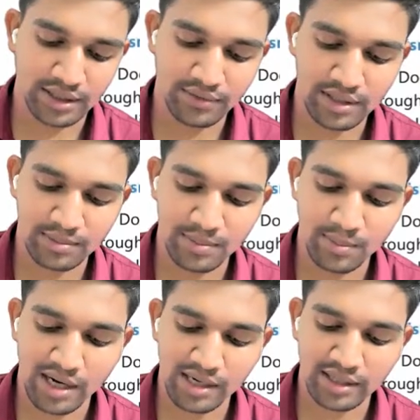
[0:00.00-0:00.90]
even if the
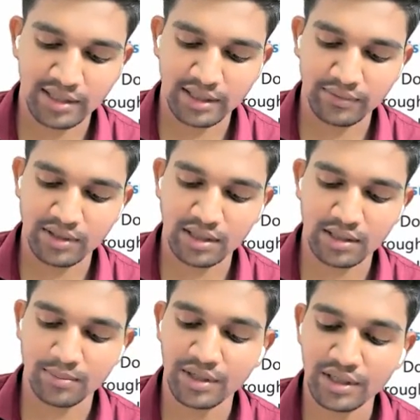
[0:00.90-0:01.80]
party dealing with the
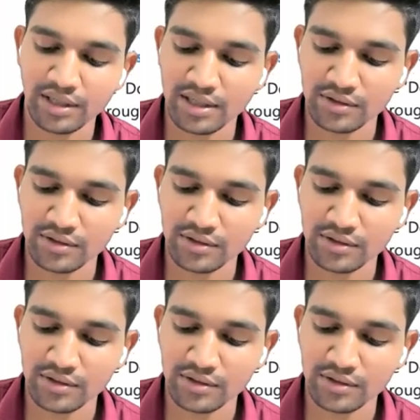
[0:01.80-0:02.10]
company does